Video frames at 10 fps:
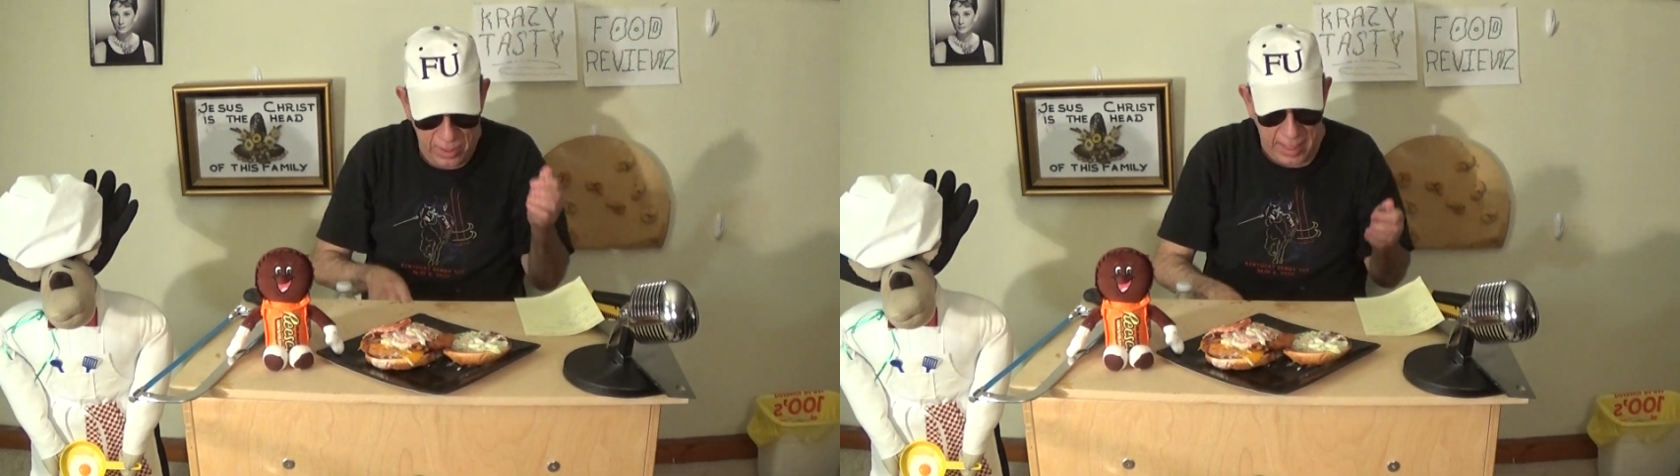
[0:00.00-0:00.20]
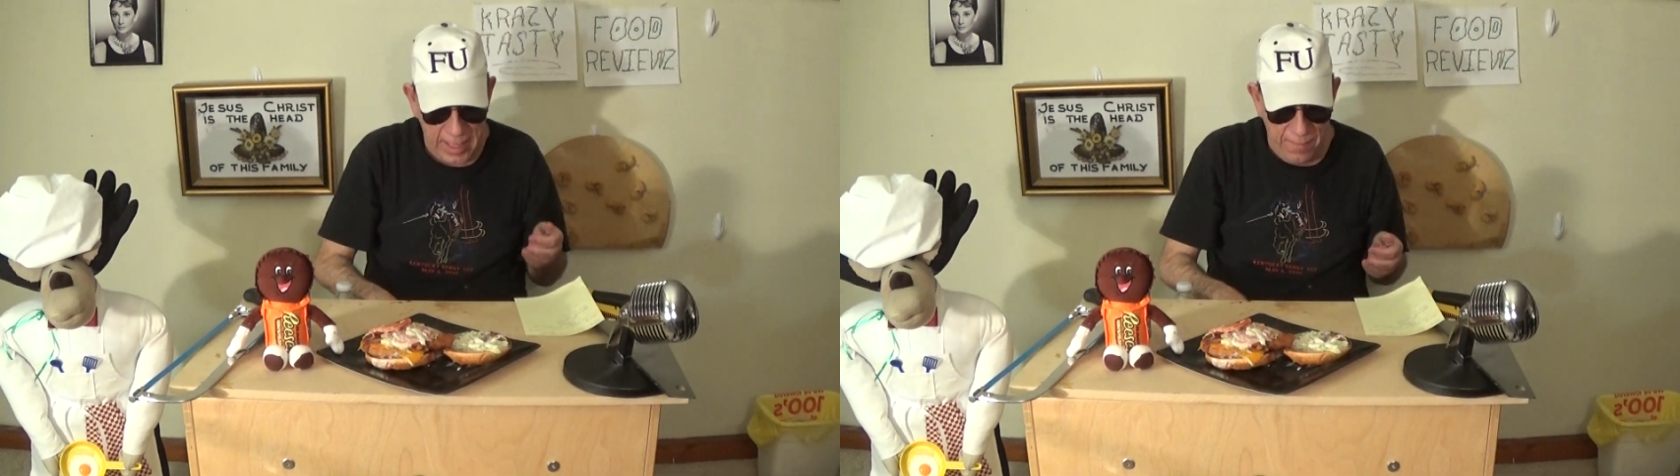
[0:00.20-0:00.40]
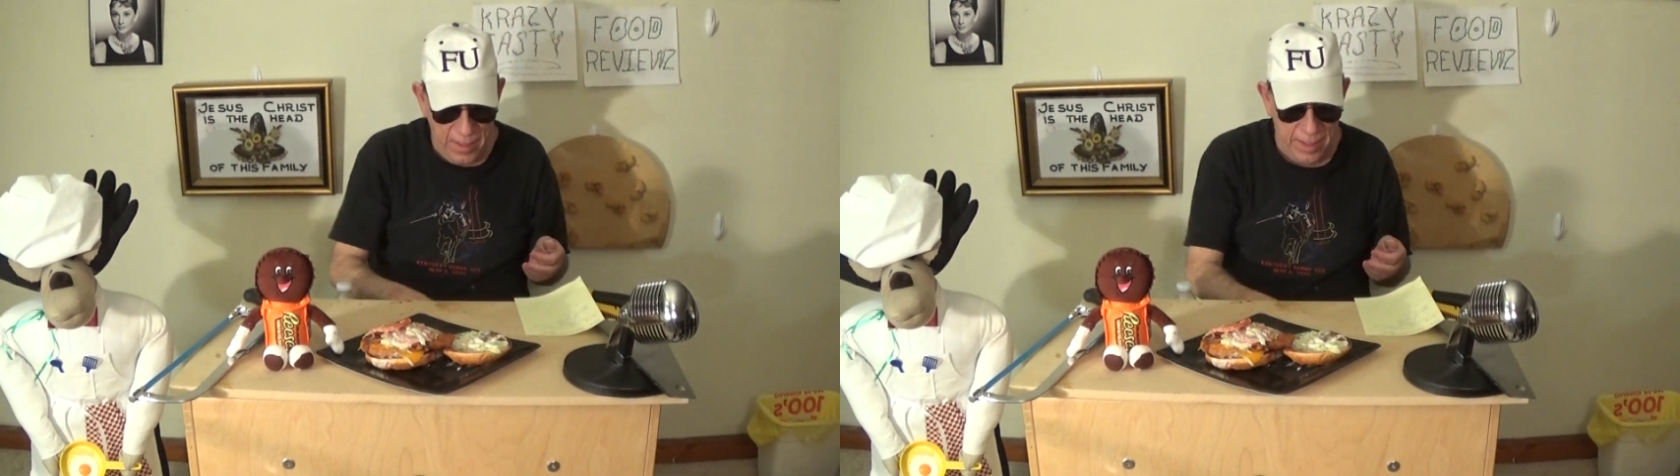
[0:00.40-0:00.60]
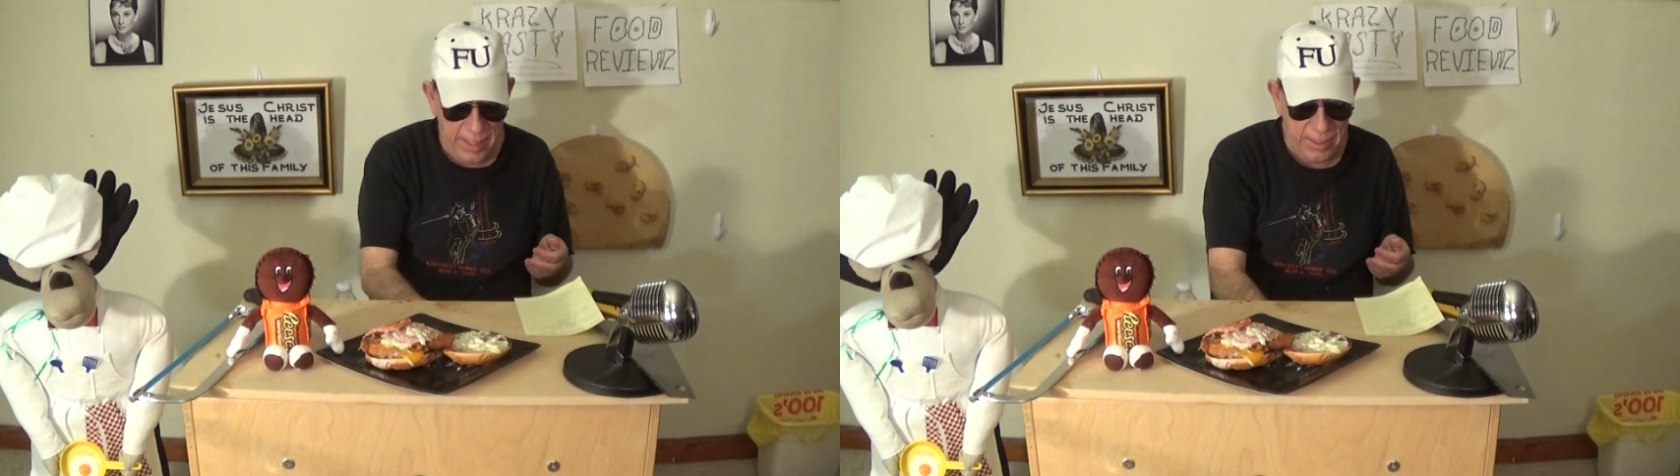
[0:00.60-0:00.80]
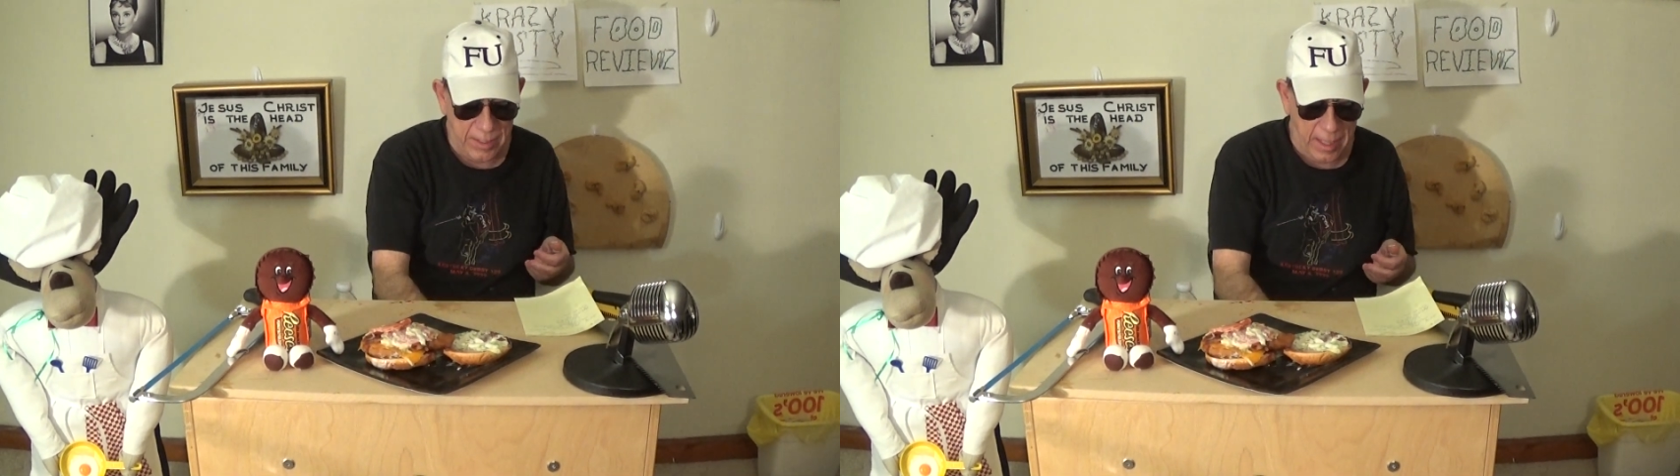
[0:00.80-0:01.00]
And they give you
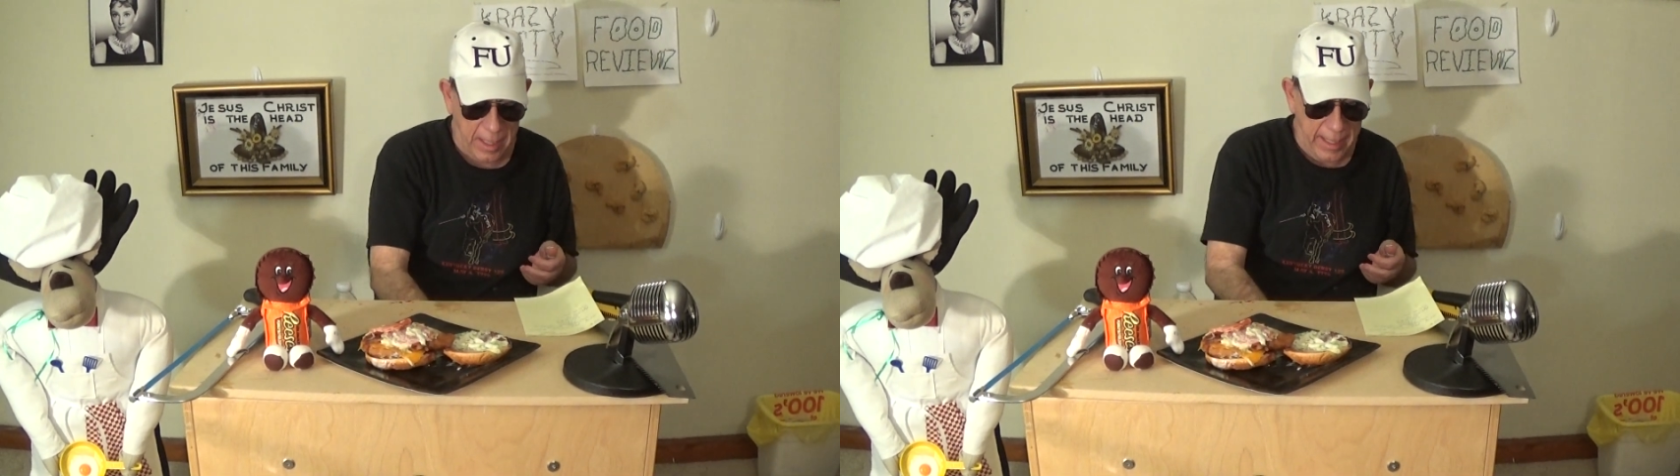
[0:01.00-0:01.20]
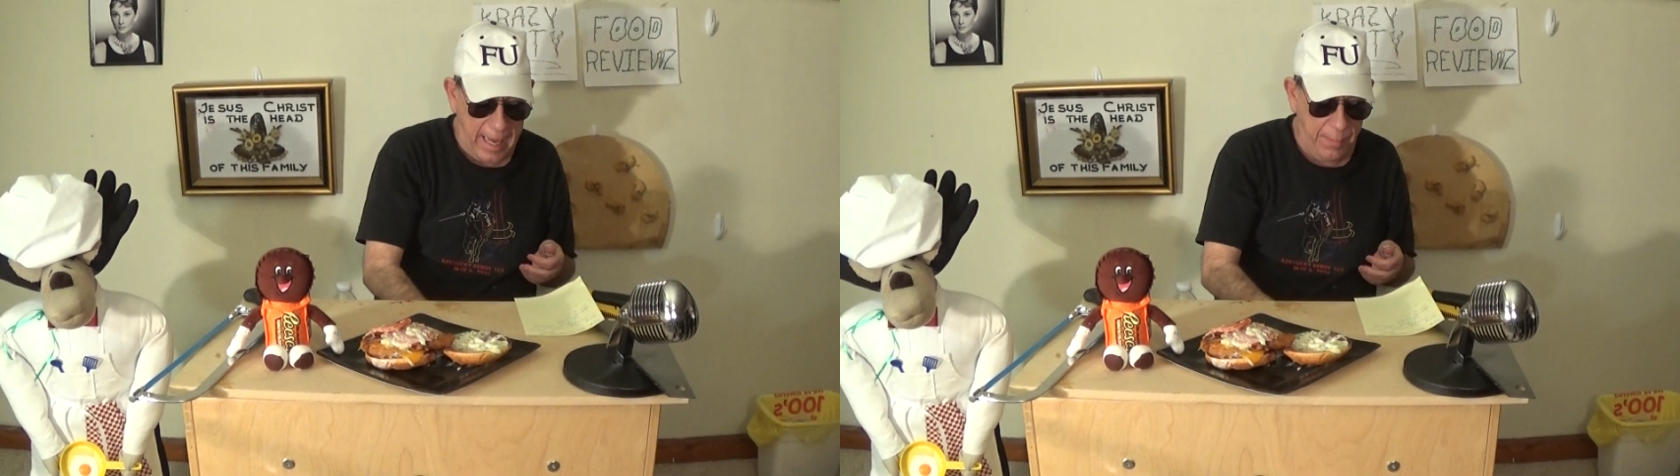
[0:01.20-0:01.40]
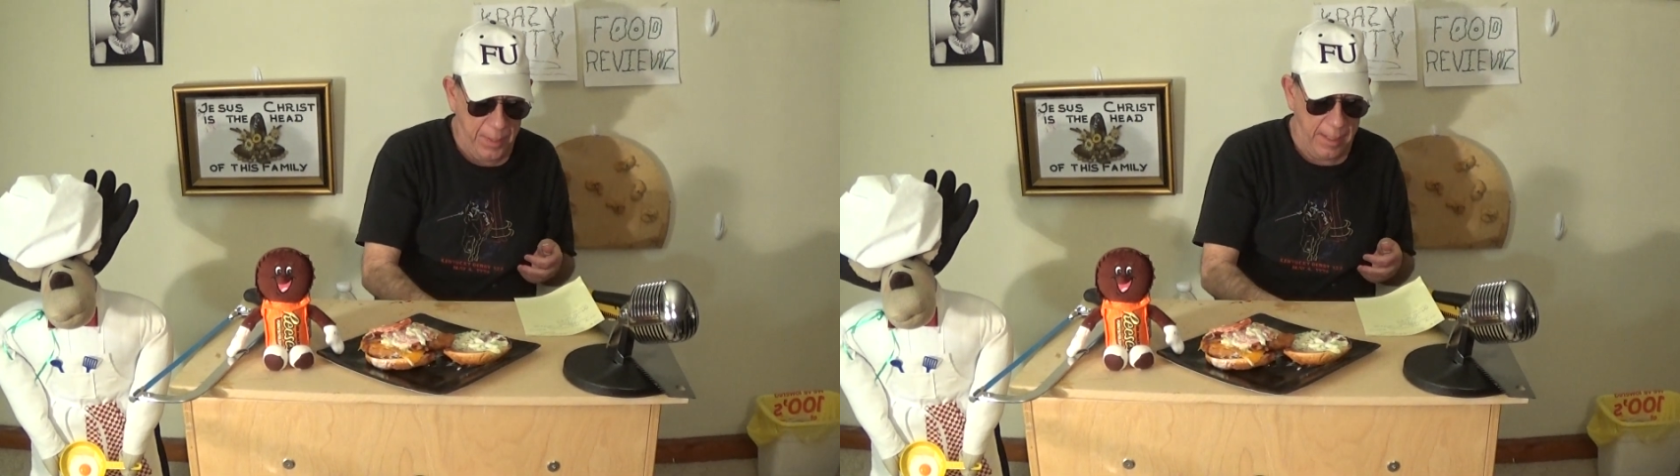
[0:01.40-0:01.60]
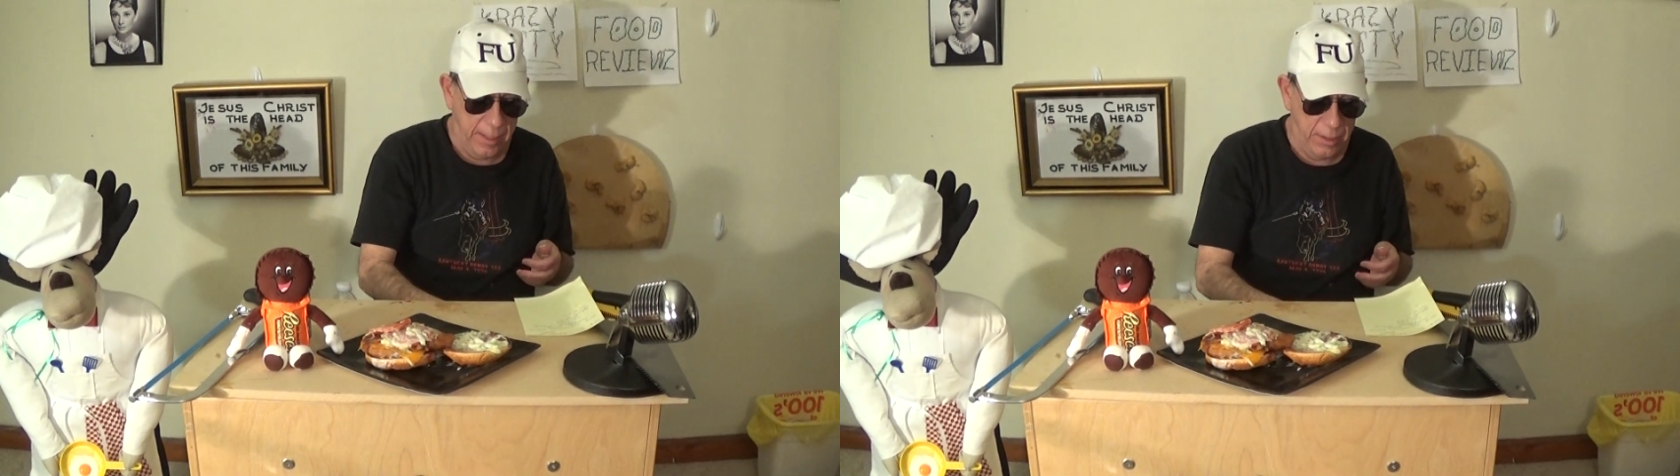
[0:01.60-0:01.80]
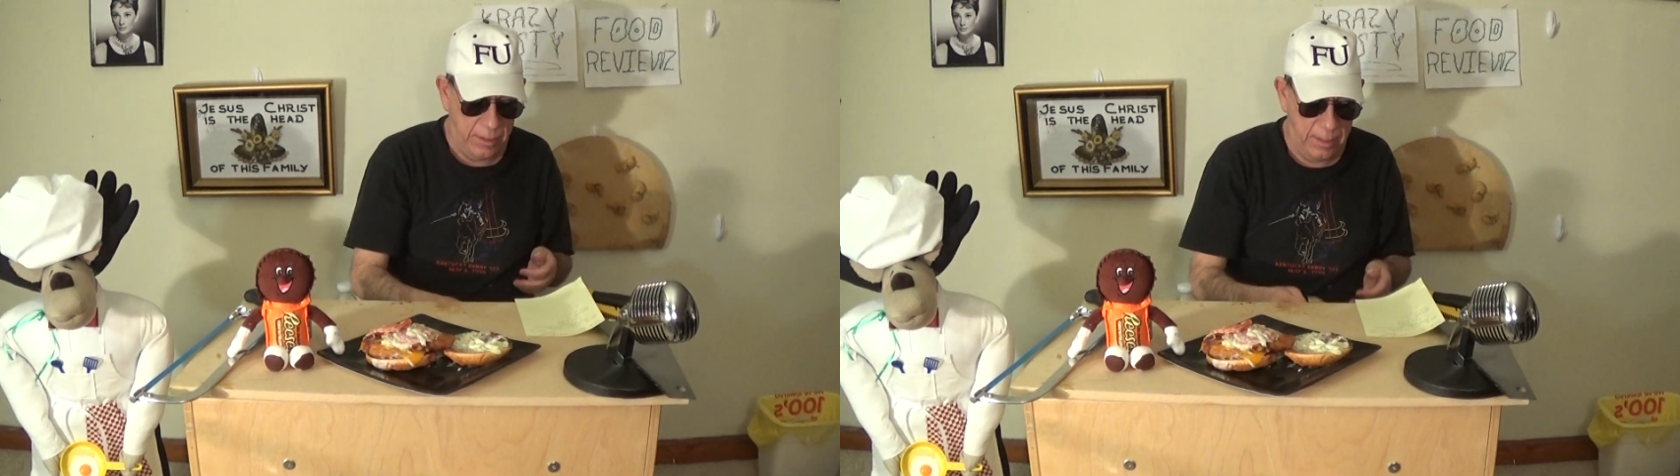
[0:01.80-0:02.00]
these uh,
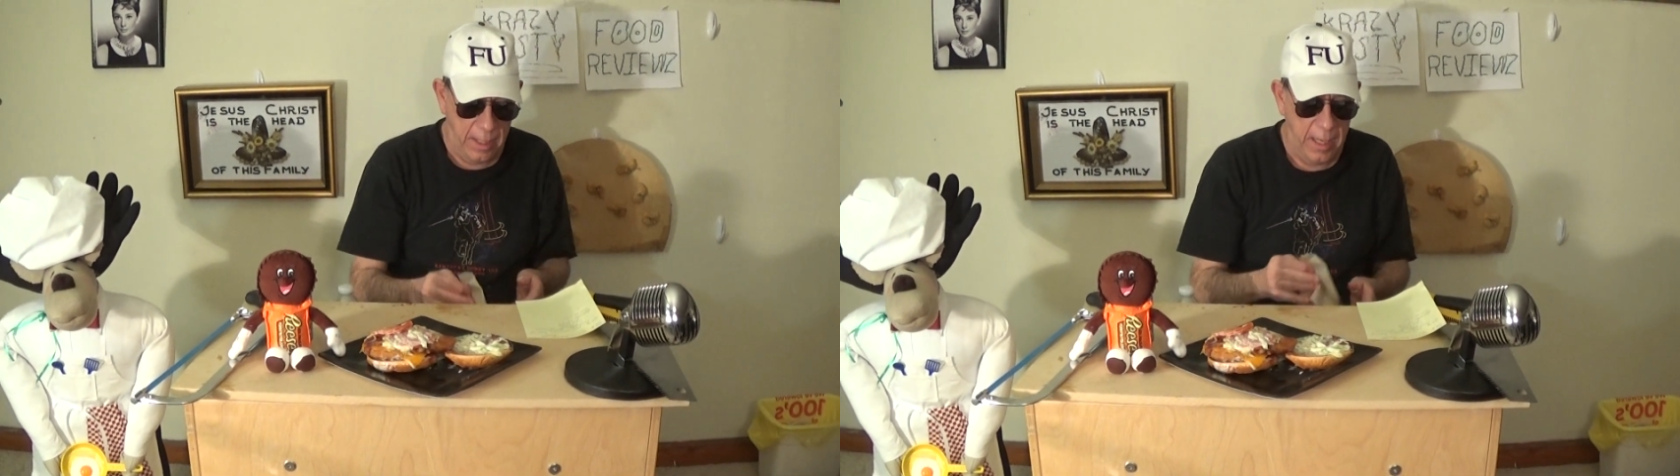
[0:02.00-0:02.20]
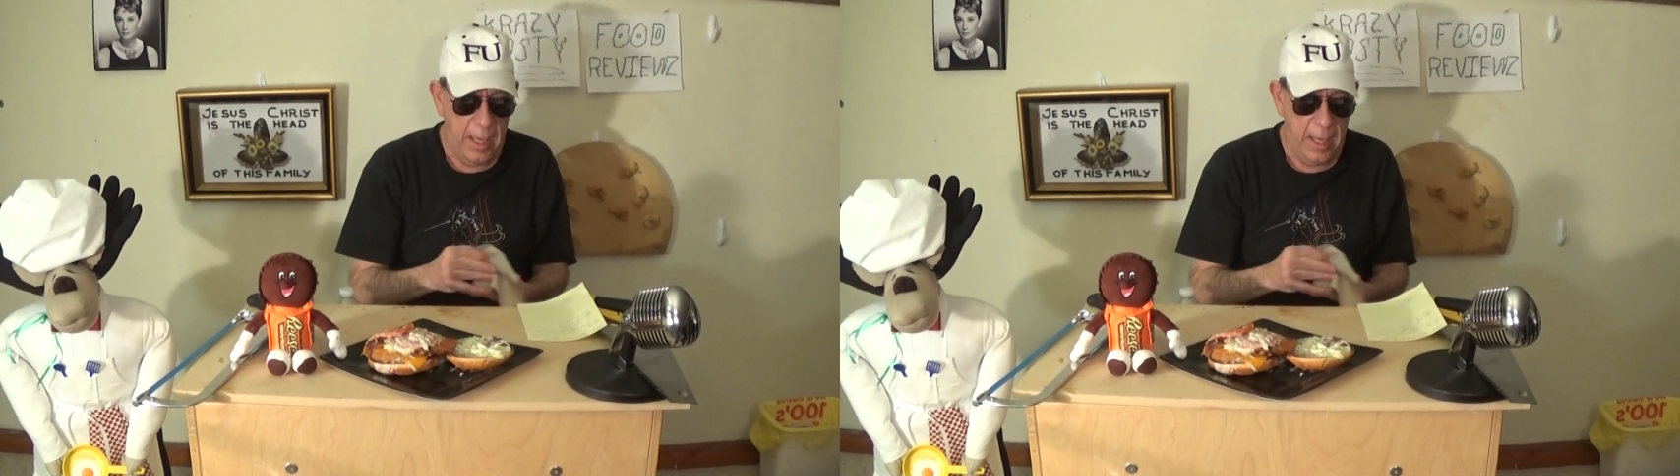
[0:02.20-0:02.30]
napkins.